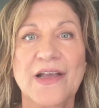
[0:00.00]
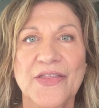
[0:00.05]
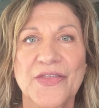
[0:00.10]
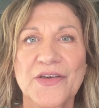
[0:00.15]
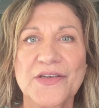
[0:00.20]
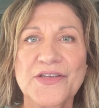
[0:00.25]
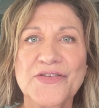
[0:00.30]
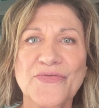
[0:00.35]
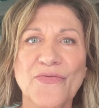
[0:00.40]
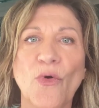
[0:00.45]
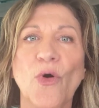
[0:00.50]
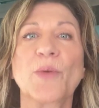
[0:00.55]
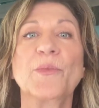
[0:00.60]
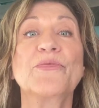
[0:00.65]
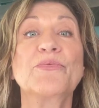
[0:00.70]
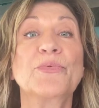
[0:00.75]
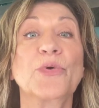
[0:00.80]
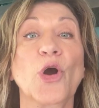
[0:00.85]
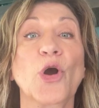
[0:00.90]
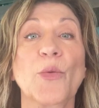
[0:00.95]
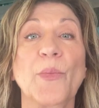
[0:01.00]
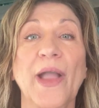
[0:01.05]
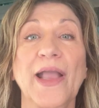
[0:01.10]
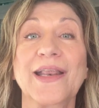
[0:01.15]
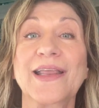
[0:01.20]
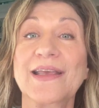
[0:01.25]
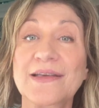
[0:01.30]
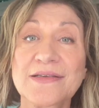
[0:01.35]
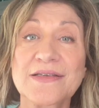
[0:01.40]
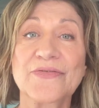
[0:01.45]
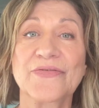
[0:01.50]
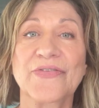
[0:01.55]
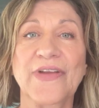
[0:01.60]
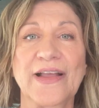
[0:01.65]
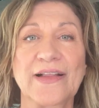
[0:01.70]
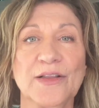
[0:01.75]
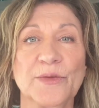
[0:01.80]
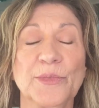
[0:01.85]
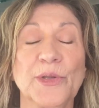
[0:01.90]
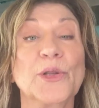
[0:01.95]
This form of probate is
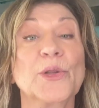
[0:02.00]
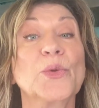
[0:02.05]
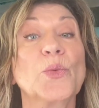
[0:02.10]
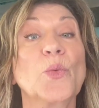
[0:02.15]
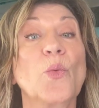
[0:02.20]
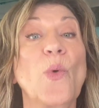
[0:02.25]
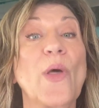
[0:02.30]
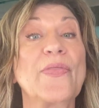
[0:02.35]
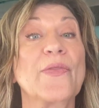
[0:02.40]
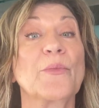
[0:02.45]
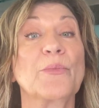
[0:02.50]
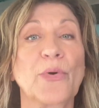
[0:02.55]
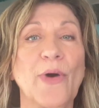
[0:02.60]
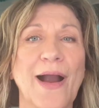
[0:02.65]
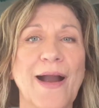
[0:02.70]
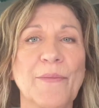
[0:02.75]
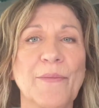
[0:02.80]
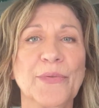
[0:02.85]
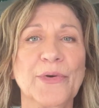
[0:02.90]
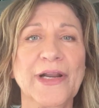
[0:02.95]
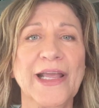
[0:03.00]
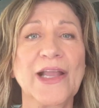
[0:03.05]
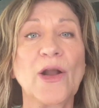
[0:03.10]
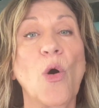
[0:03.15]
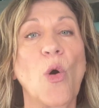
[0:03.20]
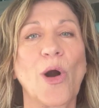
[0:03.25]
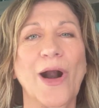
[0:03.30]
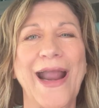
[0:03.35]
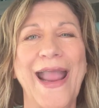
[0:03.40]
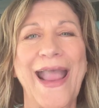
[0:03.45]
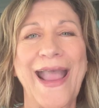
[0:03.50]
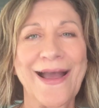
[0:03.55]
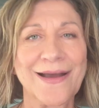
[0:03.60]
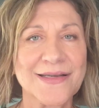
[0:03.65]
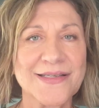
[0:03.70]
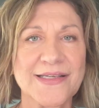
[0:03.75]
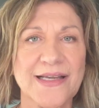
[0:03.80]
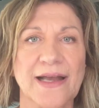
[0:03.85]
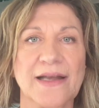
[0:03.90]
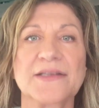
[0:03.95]
available when the property or
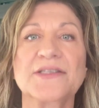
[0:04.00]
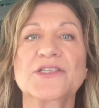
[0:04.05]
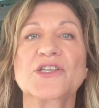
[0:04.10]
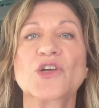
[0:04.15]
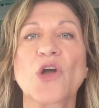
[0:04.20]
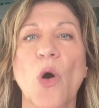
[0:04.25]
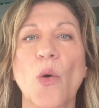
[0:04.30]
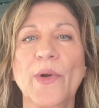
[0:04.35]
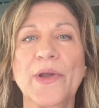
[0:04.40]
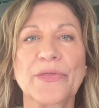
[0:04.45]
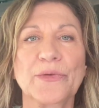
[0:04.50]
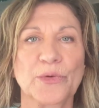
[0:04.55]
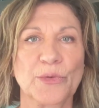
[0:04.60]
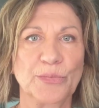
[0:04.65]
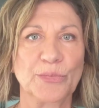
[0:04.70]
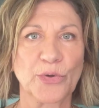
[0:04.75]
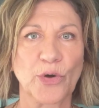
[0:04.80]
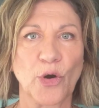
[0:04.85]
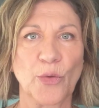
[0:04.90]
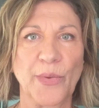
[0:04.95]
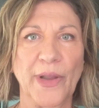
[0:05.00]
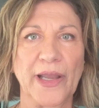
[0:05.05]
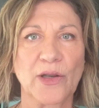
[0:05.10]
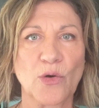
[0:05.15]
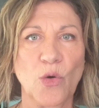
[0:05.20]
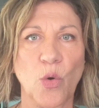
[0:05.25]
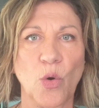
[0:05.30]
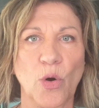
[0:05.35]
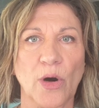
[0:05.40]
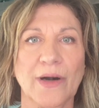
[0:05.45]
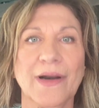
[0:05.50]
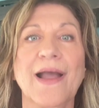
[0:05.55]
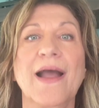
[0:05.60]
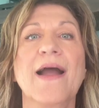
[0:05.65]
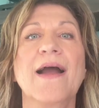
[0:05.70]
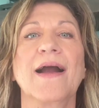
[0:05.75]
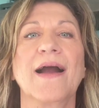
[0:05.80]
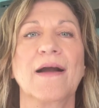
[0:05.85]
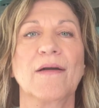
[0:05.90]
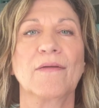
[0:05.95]
assets going through probate court
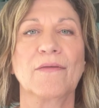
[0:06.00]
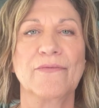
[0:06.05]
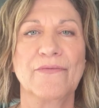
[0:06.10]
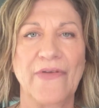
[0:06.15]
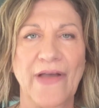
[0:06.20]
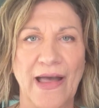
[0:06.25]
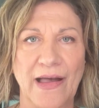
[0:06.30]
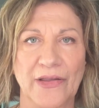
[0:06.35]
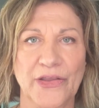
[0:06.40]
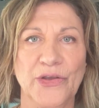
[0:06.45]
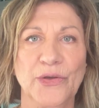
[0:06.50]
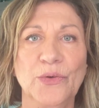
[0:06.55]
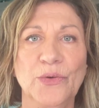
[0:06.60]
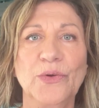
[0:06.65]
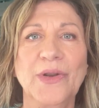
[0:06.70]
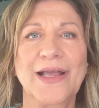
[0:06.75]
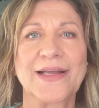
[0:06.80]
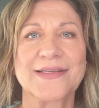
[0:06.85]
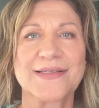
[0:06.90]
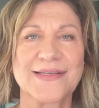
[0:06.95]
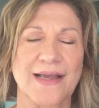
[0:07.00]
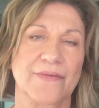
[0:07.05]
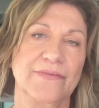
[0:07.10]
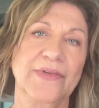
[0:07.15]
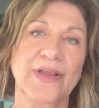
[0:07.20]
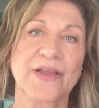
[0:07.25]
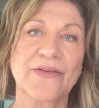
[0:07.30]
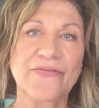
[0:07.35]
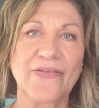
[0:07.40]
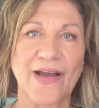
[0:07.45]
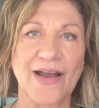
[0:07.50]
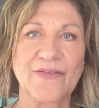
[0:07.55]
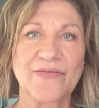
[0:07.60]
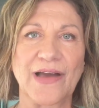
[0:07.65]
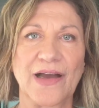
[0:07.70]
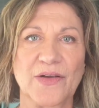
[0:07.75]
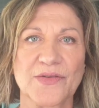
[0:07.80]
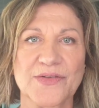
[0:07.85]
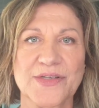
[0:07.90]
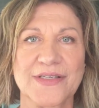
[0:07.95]
are valued at
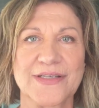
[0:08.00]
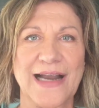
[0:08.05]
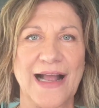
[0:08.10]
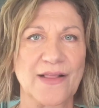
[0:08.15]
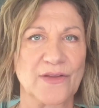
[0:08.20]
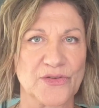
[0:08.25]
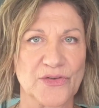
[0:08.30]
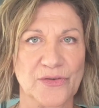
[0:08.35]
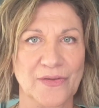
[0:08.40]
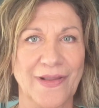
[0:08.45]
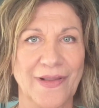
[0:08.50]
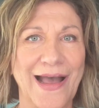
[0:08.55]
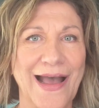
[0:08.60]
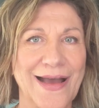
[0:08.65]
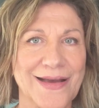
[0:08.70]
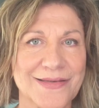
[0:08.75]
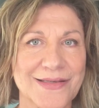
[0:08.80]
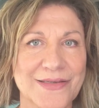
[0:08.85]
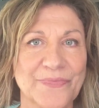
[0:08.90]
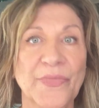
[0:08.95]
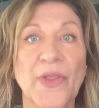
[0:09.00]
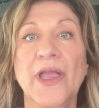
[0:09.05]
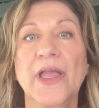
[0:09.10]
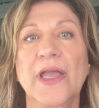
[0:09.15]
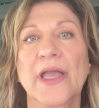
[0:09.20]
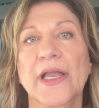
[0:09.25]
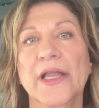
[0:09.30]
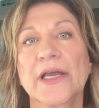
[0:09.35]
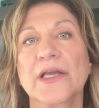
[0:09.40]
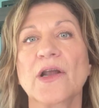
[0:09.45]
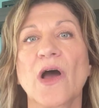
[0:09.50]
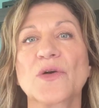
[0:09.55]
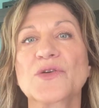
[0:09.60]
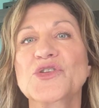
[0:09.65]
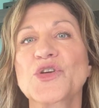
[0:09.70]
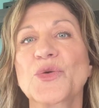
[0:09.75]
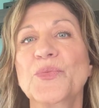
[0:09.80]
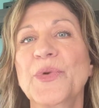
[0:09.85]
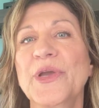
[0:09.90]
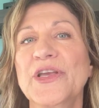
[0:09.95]
$75,000 or less. It can
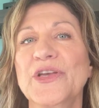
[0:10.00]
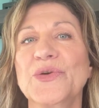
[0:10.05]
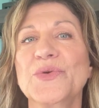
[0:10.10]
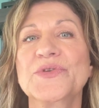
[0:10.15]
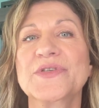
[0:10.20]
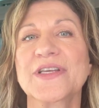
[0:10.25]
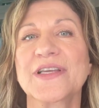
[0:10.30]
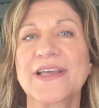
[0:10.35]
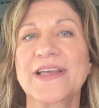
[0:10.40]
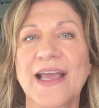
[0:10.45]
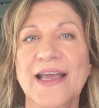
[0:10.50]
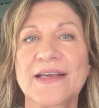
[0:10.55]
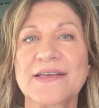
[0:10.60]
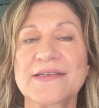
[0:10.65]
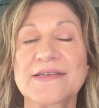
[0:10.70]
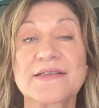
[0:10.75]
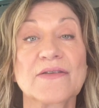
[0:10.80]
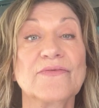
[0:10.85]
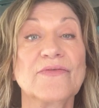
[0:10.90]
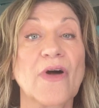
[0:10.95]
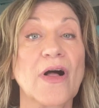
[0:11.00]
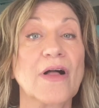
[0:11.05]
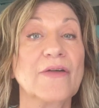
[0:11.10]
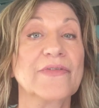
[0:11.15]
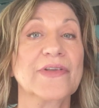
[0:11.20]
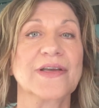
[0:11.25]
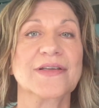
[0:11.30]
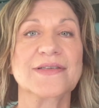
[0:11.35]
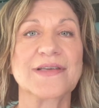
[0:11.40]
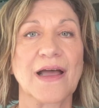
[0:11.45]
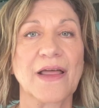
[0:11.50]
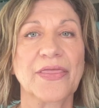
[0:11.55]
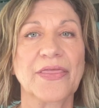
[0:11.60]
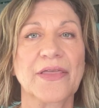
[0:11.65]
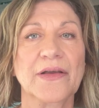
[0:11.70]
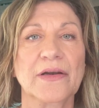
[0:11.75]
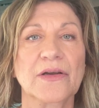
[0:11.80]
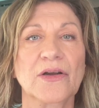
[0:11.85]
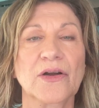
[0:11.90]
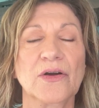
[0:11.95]
also be used in cases involving a death
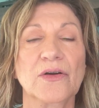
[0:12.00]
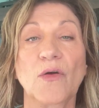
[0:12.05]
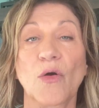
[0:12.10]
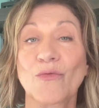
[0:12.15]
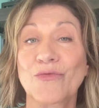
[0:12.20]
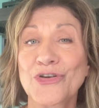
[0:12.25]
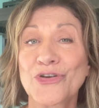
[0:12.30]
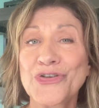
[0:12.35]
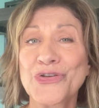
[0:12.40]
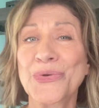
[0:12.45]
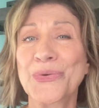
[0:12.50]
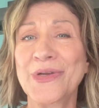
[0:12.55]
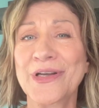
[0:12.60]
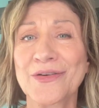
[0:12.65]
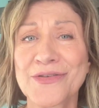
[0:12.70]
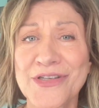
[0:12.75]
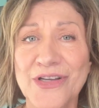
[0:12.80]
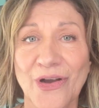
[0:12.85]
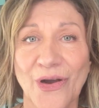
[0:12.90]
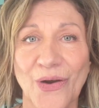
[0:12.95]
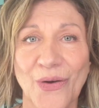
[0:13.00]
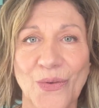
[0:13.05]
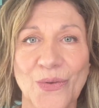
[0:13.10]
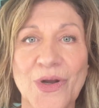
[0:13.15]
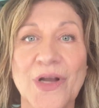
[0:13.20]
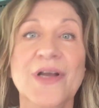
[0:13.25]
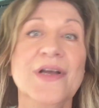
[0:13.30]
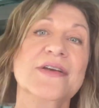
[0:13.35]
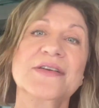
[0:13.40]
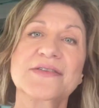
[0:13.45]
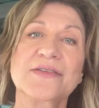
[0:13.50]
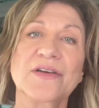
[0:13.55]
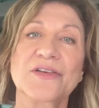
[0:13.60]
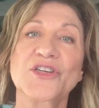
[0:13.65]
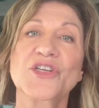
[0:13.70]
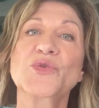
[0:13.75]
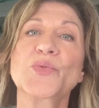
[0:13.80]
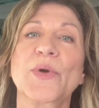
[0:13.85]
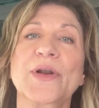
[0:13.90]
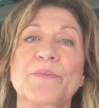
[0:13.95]
that occurred over 2 years ago, such
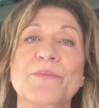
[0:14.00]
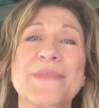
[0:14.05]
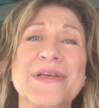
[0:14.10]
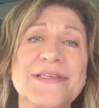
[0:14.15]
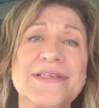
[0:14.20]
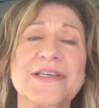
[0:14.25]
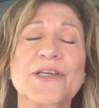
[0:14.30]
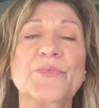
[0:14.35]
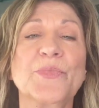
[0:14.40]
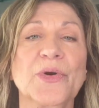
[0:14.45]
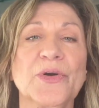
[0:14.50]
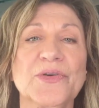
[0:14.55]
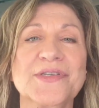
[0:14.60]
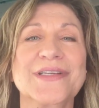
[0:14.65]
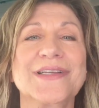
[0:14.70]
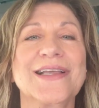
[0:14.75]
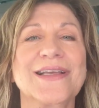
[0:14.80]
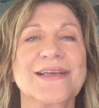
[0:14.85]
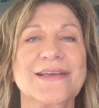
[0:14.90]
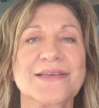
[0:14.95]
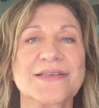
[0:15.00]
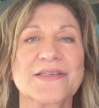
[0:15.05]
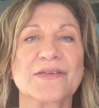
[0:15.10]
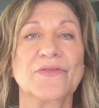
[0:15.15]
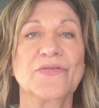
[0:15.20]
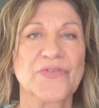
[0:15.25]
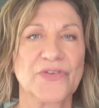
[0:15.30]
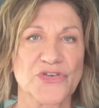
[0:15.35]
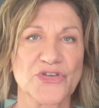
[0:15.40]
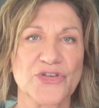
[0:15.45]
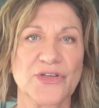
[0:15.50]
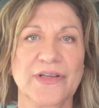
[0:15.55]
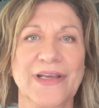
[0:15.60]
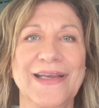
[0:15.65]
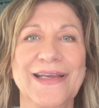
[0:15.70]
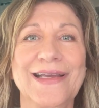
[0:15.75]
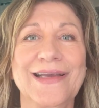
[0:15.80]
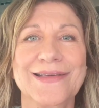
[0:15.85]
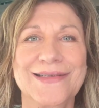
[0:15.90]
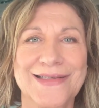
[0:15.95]
as when a missing person is
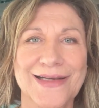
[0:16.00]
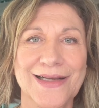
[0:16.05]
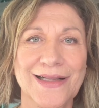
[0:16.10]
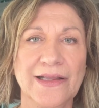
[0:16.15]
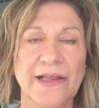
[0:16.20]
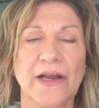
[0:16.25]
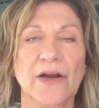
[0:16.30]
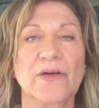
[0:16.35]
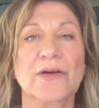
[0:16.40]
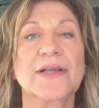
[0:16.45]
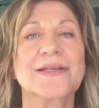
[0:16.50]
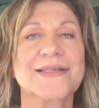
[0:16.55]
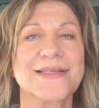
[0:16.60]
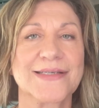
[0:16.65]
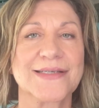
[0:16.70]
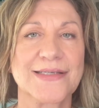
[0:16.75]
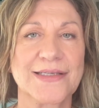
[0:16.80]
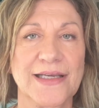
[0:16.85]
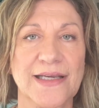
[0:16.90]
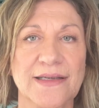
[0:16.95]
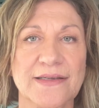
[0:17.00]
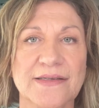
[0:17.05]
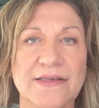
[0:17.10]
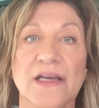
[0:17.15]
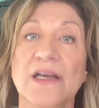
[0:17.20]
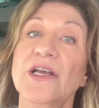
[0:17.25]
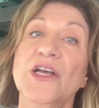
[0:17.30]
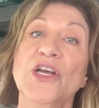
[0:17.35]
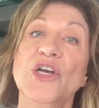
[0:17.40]
officially declared deceased.